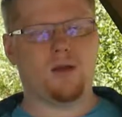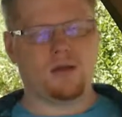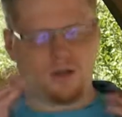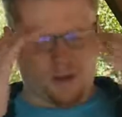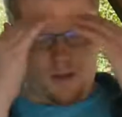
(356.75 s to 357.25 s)
It's
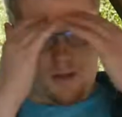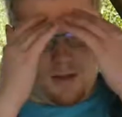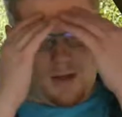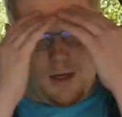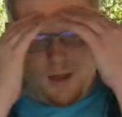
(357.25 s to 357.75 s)
just
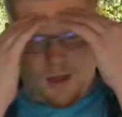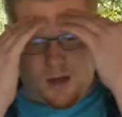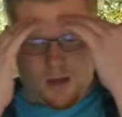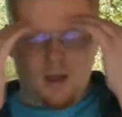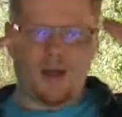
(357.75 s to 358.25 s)

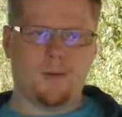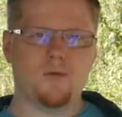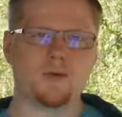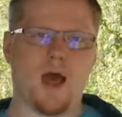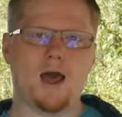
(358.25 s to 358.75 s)
the
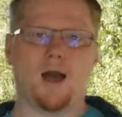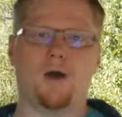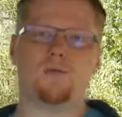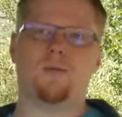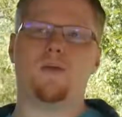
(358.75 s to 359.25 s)
numbers add
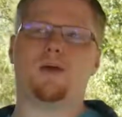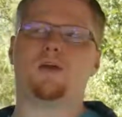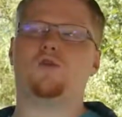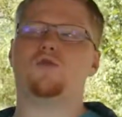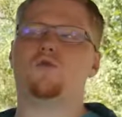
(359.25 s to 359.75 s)
up to
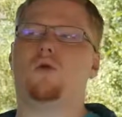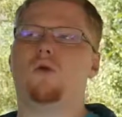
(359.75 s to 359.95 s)
making you